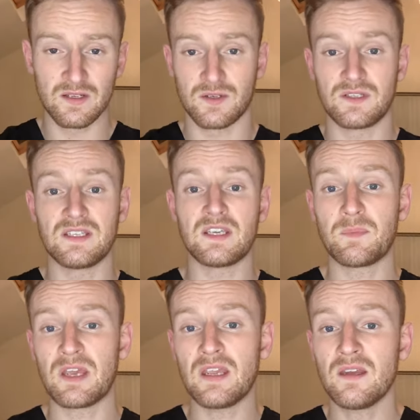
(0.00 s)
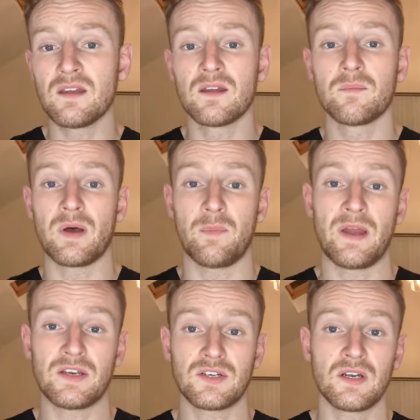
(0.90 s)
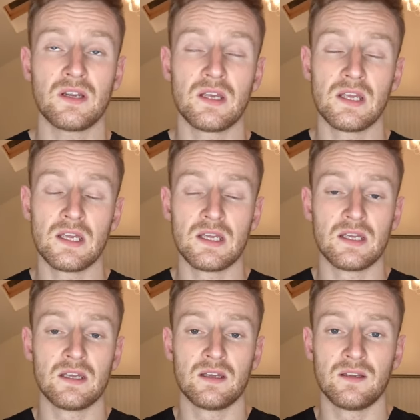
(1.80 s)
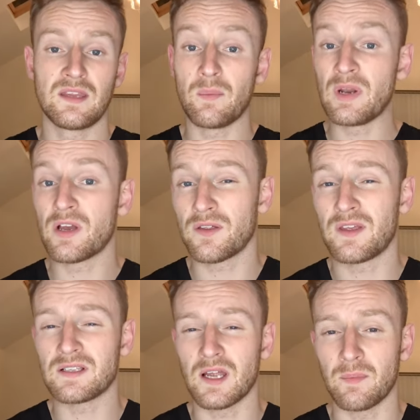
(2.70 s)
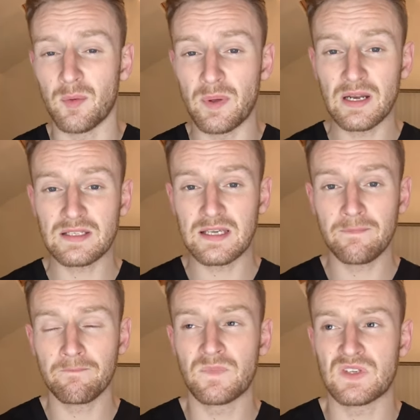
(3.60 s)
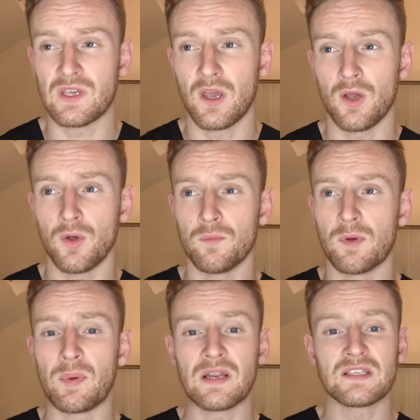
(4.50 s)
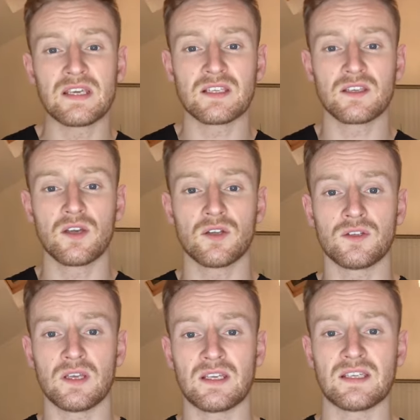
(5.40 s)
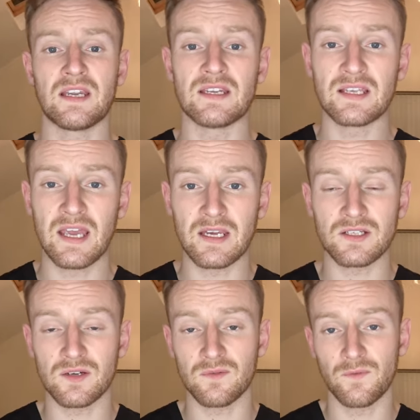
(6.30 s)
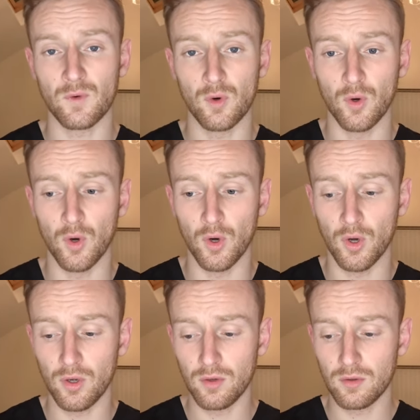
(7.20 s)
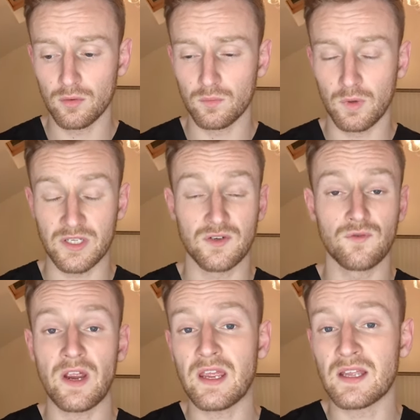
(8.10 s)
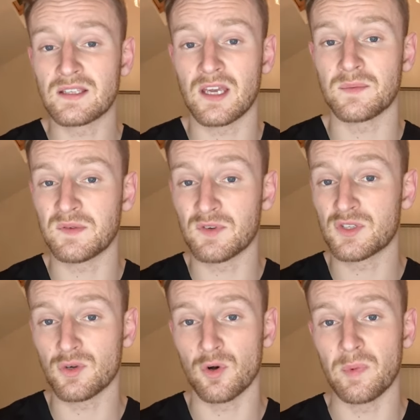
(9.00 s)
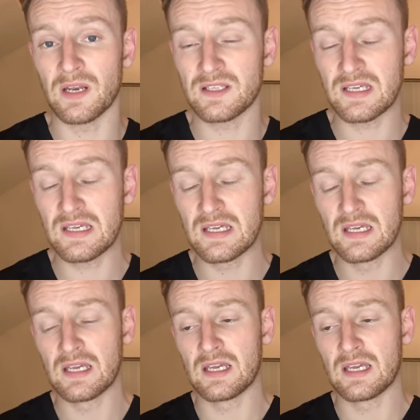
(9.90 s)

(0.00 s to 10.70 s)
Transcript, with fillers: So TTP, palpation. Then we look at things like mobility. So mobility is good as an indication for, well, it's great in terms of restorability.